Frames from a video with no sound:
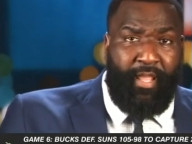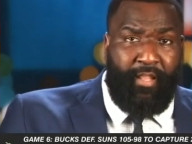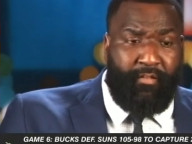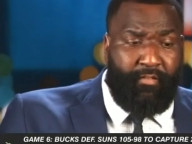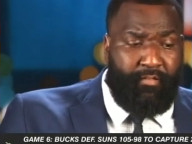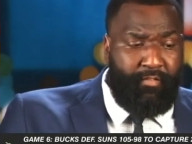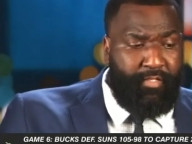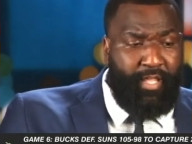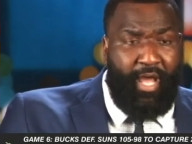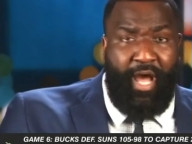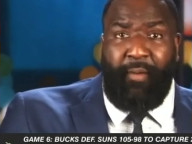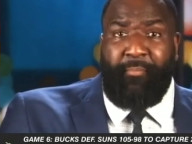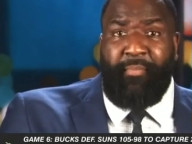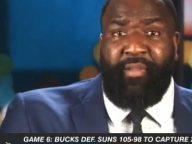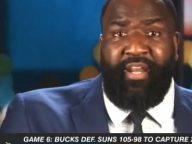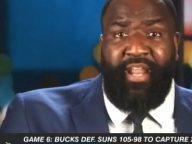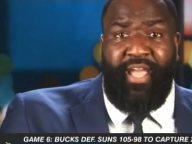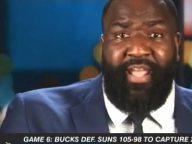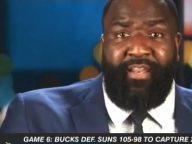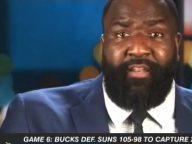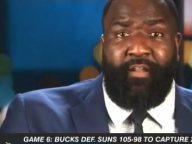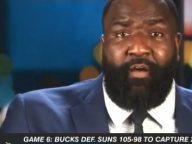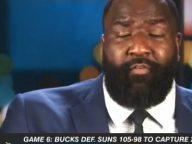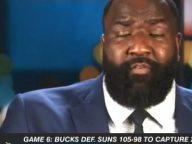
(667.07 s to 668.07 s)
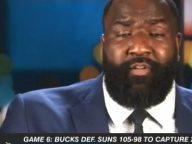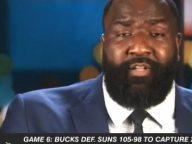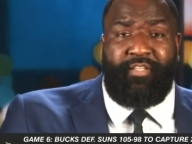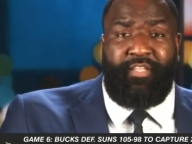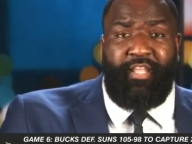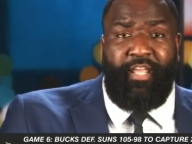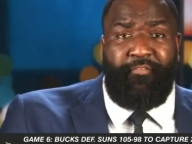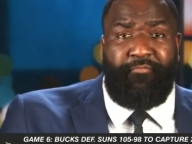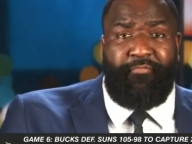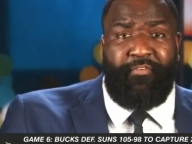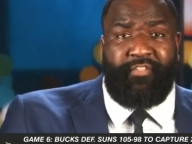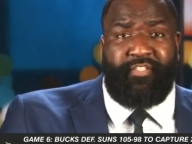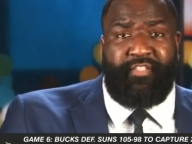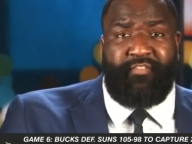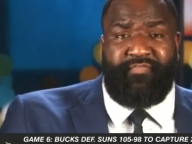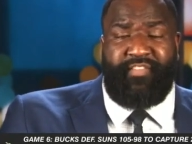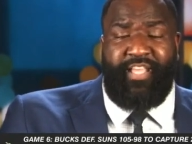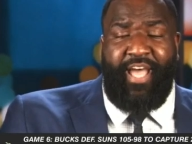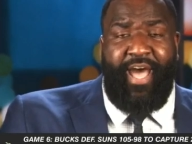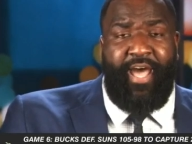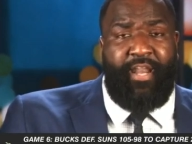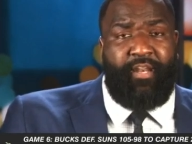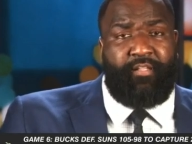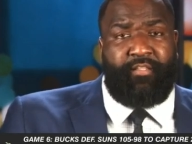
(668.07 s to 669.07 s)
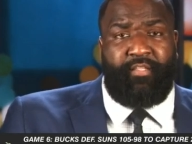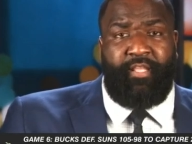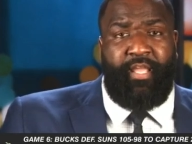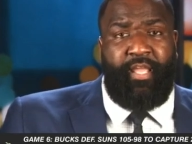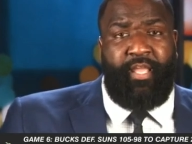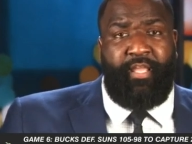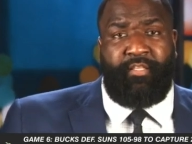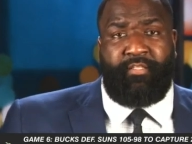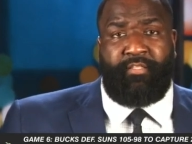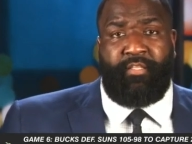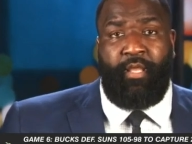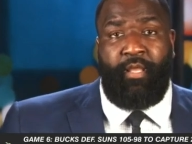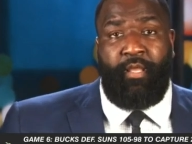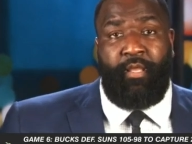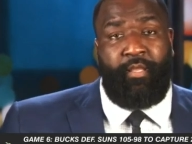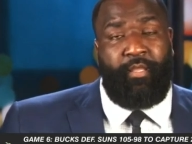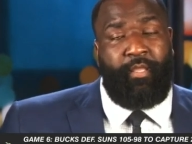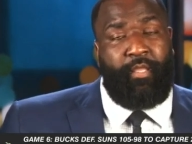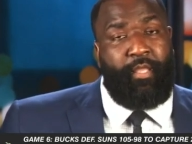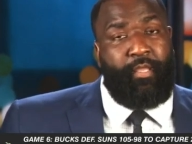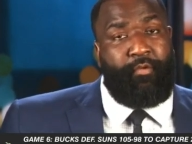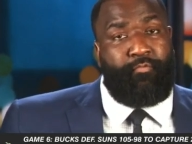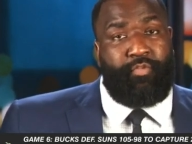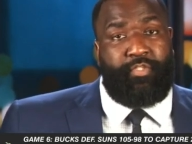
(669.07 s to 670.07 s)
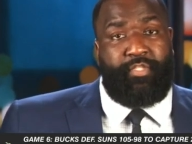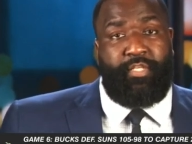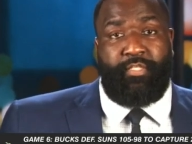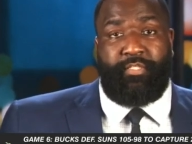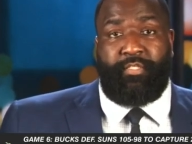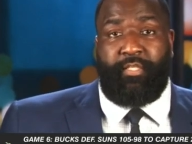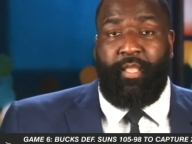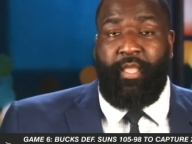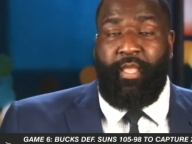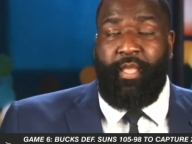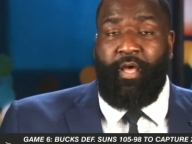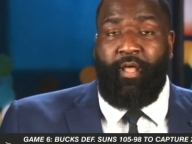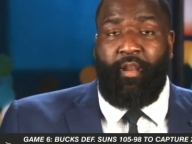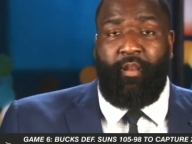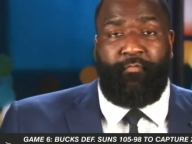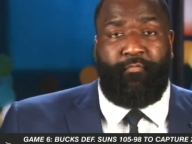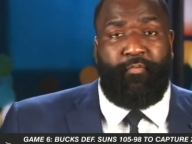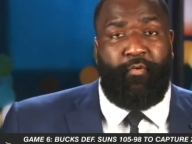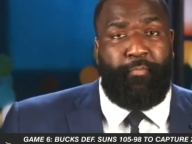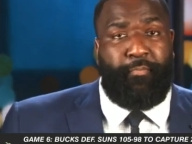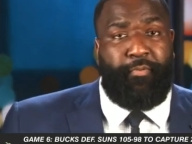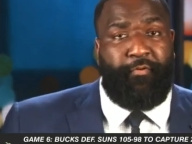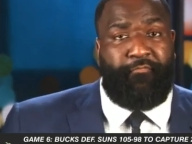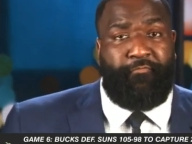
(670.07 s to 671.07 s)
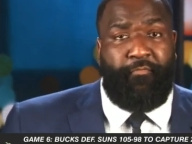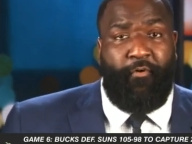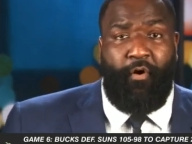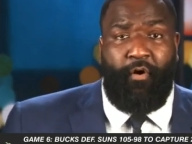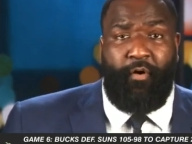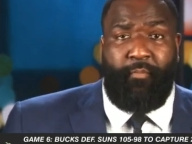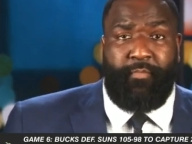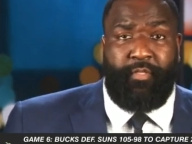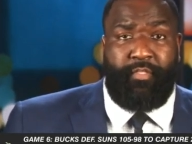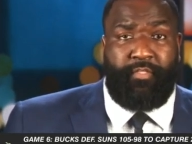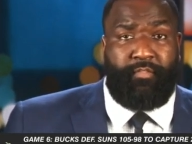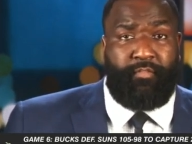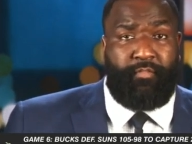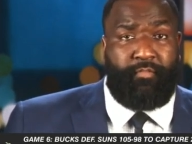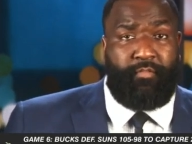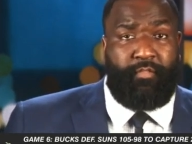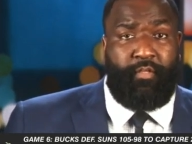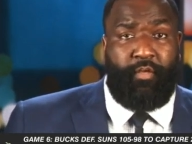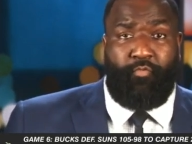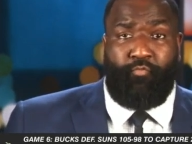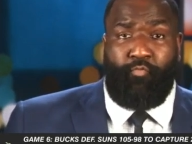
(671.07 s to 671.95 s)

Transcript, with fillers: and dominating on the defensive side of things it was just a hell of a performance. The